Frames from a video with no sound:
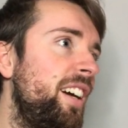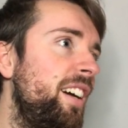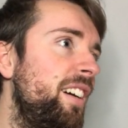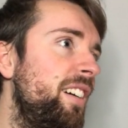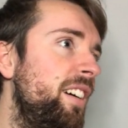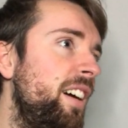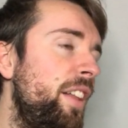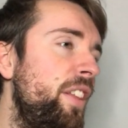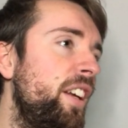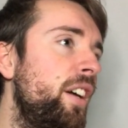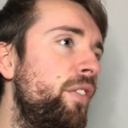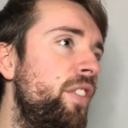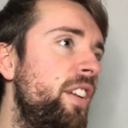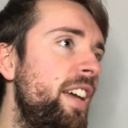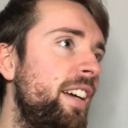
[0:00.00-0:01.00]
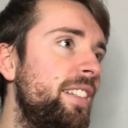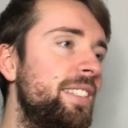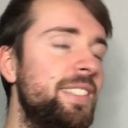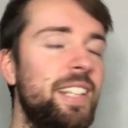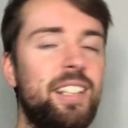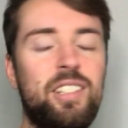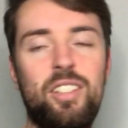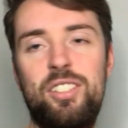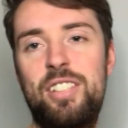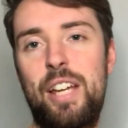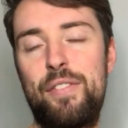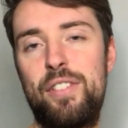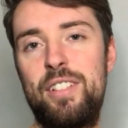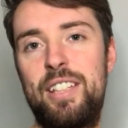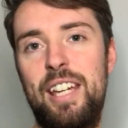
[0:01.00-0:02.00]
I think, of the next six or
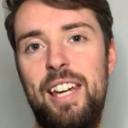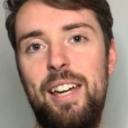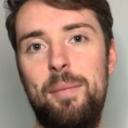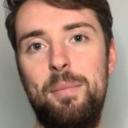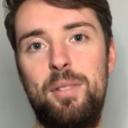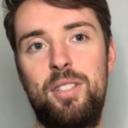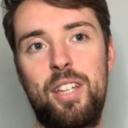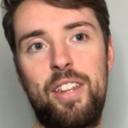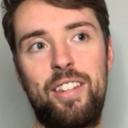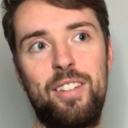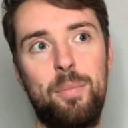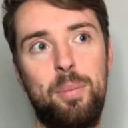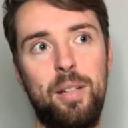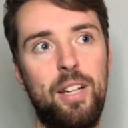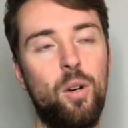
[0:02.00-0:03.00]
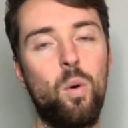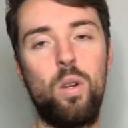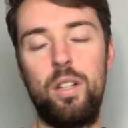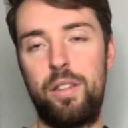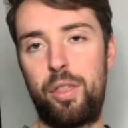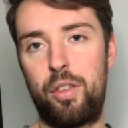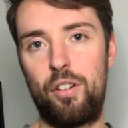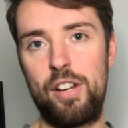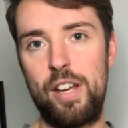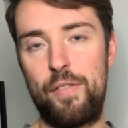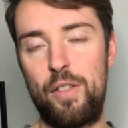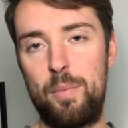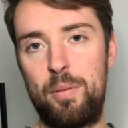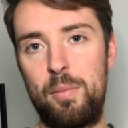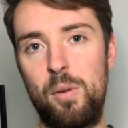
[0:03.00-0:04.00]
seven games, I think they play all three of
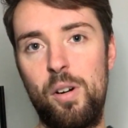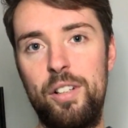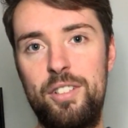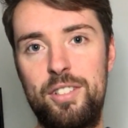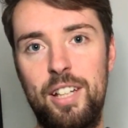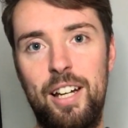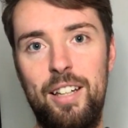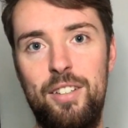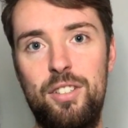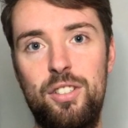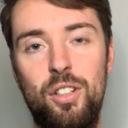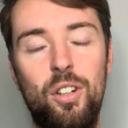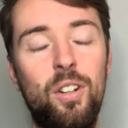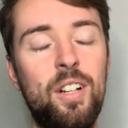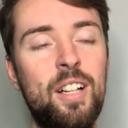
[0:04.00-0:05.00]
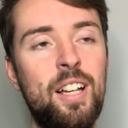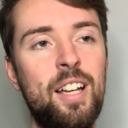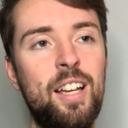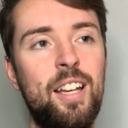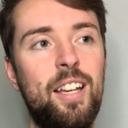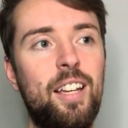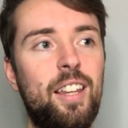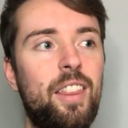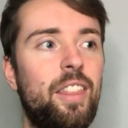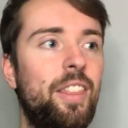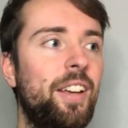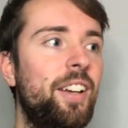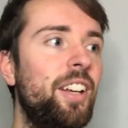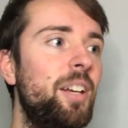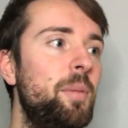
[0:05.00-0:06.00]
the promoted sides. So
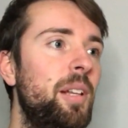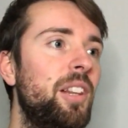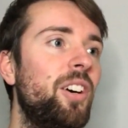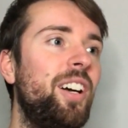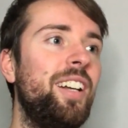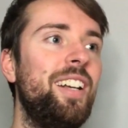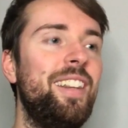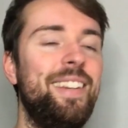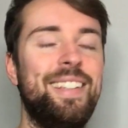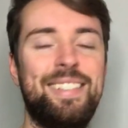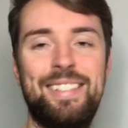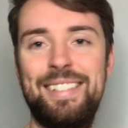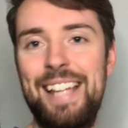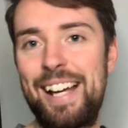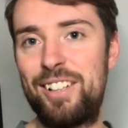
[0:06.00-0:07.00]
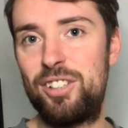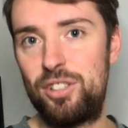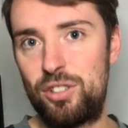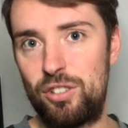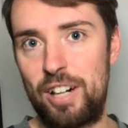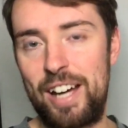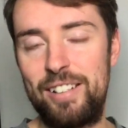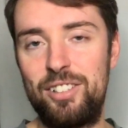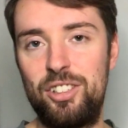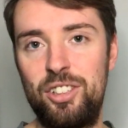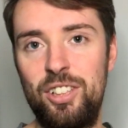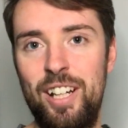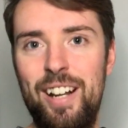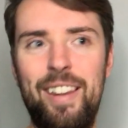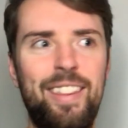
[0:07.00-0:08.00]
they're going to be looking at this next
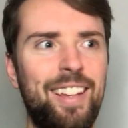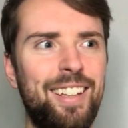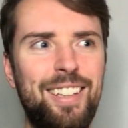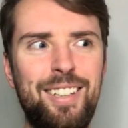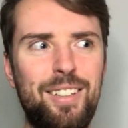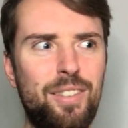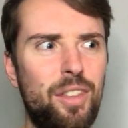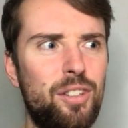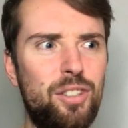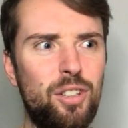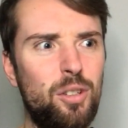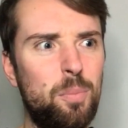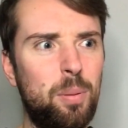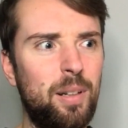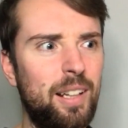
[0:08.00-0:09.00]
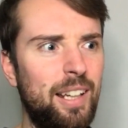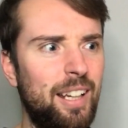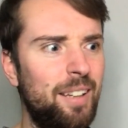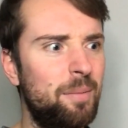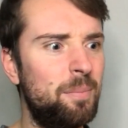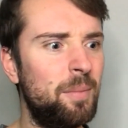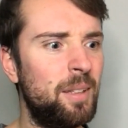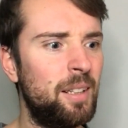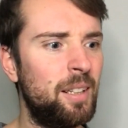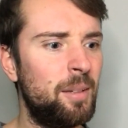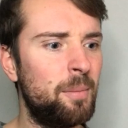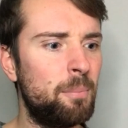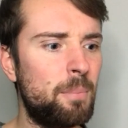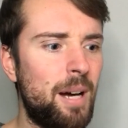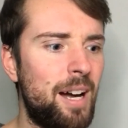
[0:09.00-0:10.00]
stretch. And I think they do play
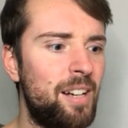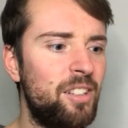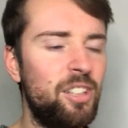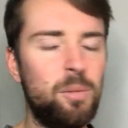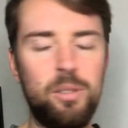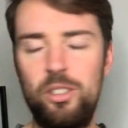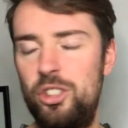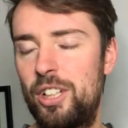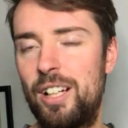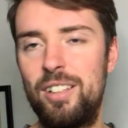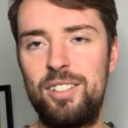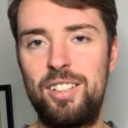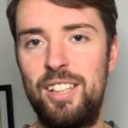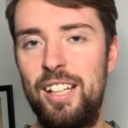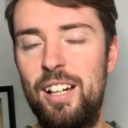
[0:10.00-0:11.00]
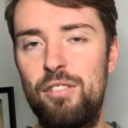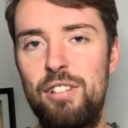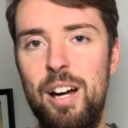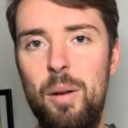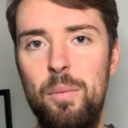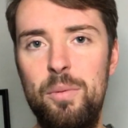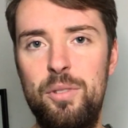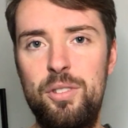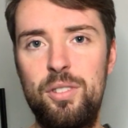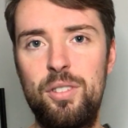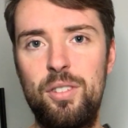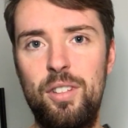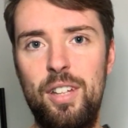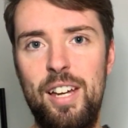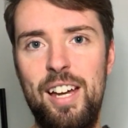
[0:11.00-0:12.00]
Man U and Chelsea around
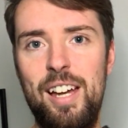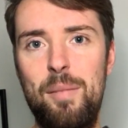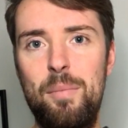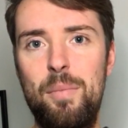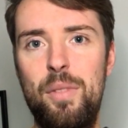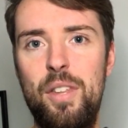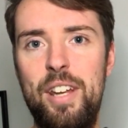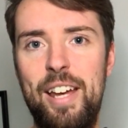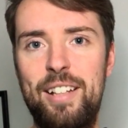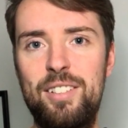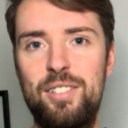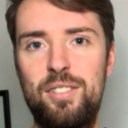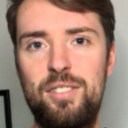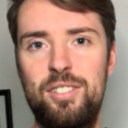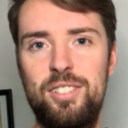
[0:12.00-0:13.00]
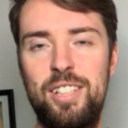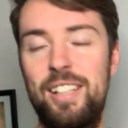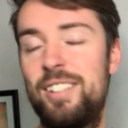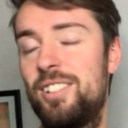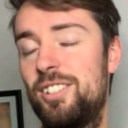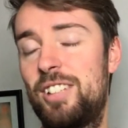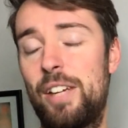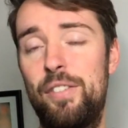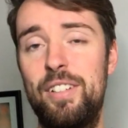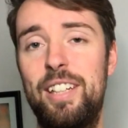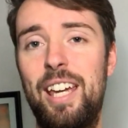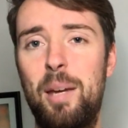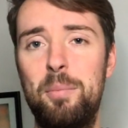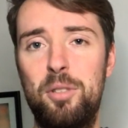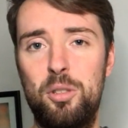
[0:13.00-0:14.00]
the next six or seven
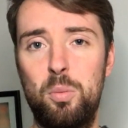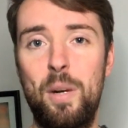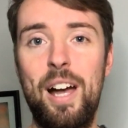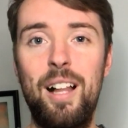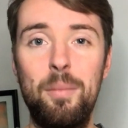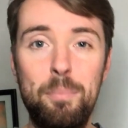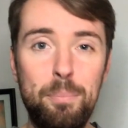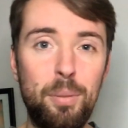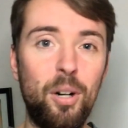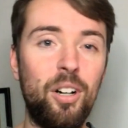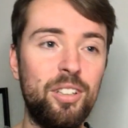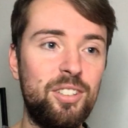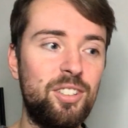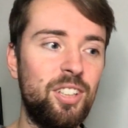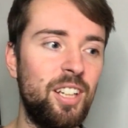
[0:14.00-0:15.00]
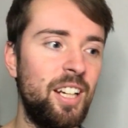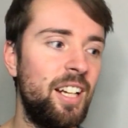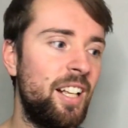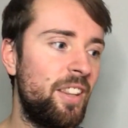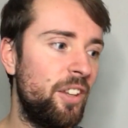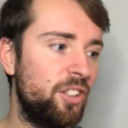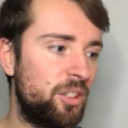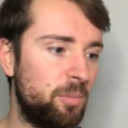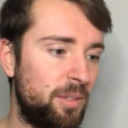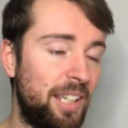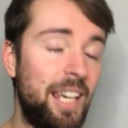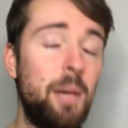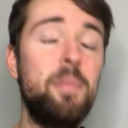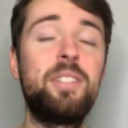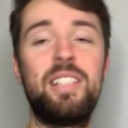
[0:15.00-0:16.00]
games as well. But there's some
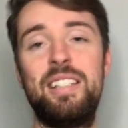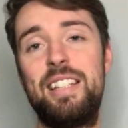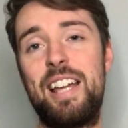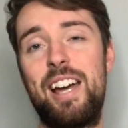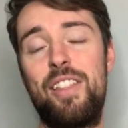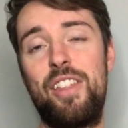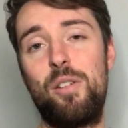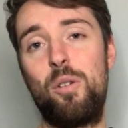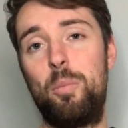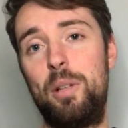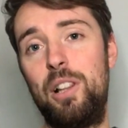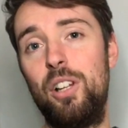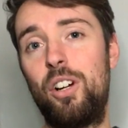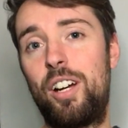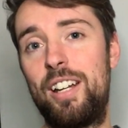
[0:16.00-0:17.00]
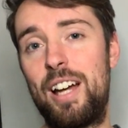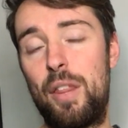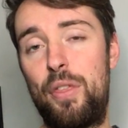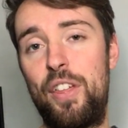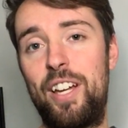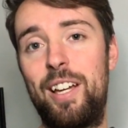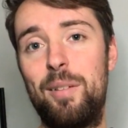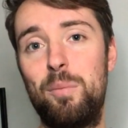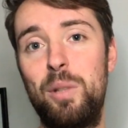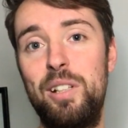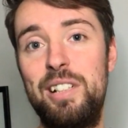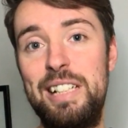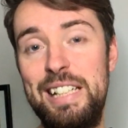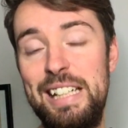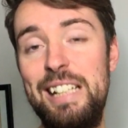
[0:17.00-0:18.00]
games in there they will be looking at thinking we
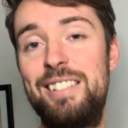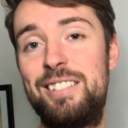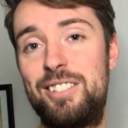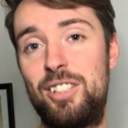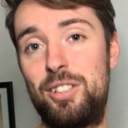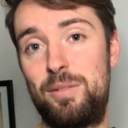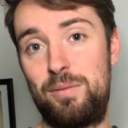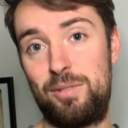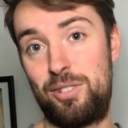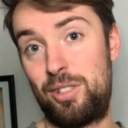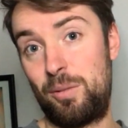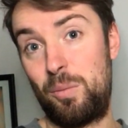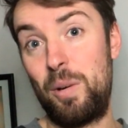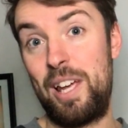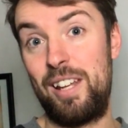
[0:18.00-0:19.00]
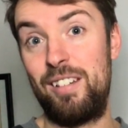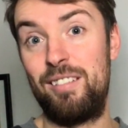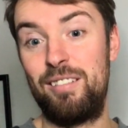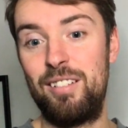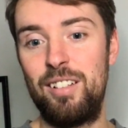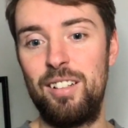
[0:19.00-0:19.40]
need to win.